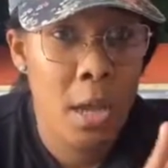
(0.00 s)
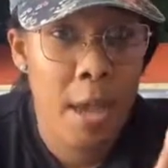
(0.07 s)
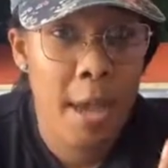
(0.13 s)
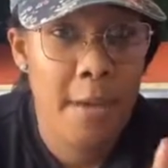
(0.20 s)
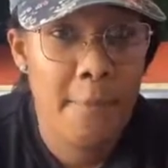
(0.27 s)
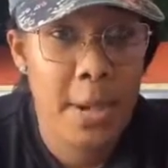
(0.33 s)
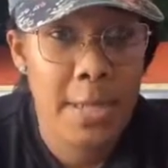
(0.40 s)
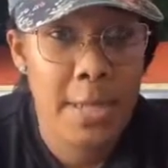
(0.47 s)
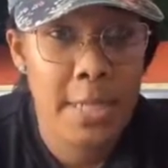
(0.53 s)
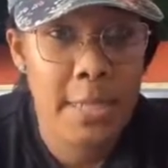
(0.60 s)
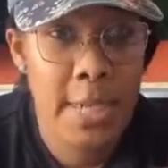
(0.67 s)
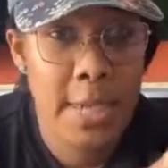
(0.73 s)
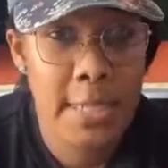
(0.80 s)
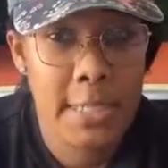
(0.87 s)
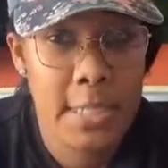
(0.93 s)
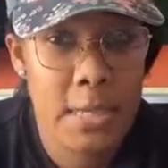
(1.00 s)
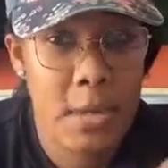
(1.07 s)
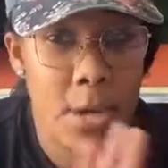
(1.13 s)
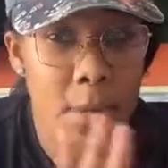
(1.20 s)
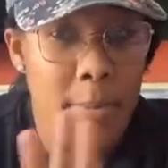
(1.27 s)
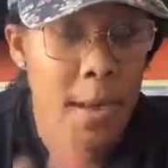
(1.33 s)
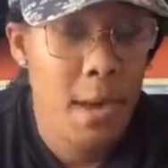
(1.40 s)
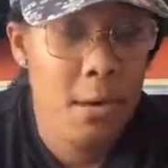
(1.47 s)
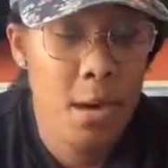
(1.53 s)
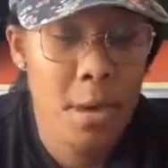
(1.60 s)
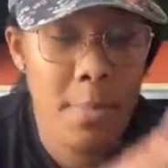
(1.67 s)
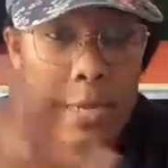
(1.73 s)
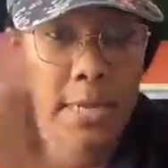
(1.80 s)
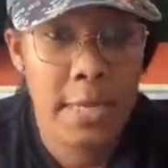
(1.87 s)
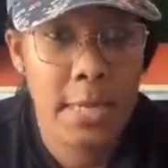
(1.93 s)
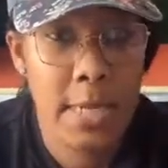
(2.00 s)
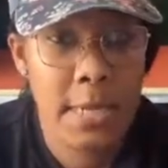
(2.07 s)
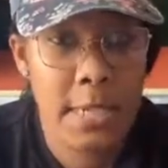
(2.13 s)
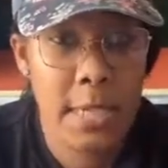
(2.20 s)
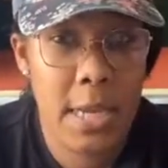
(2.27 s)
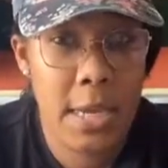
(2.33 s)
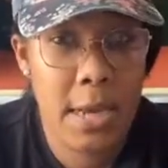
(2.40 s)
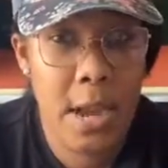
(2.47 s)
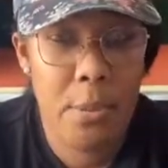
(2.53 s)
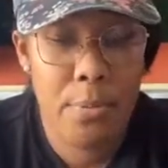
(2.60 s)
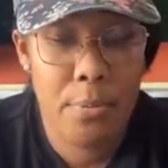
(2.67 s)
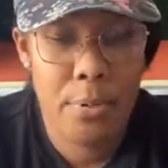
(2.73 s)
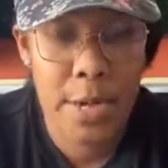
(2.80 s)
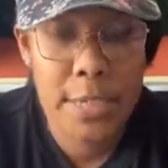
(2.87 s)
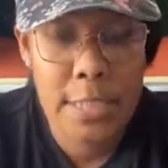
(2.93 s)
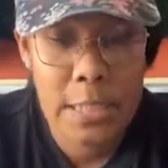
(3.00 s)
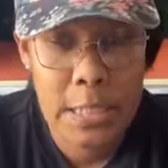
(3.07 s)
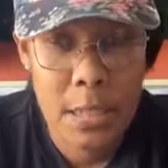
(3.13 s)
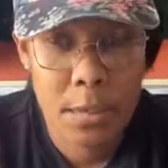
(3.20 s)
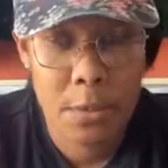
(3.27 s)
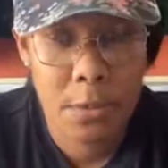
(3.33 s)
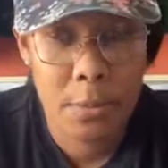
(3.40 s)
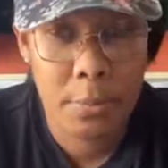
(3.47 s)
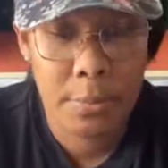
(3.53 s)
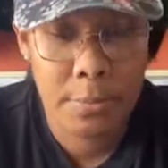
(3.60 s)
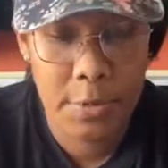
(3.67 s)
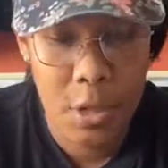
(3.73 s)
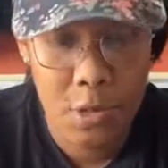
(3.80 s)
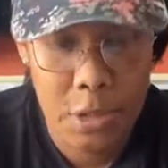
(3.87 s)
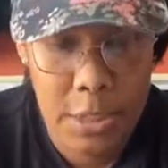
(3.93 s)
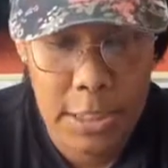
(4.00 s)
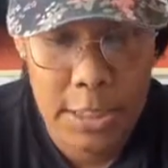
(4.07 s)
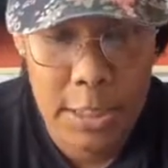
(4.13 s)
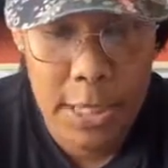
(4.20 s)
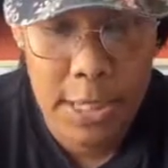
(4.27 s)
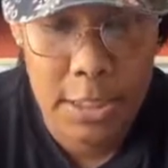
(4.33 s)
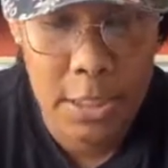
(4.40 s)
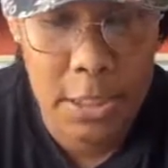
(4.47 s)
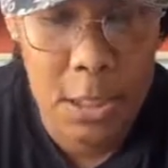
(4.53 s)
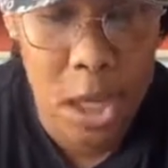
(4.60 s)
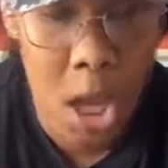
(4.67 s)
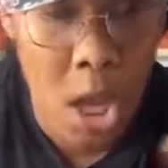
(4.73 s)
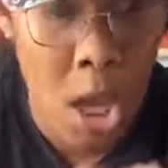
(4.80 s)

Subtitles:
have my design set up. I'll come back the next day and I'll press those designs.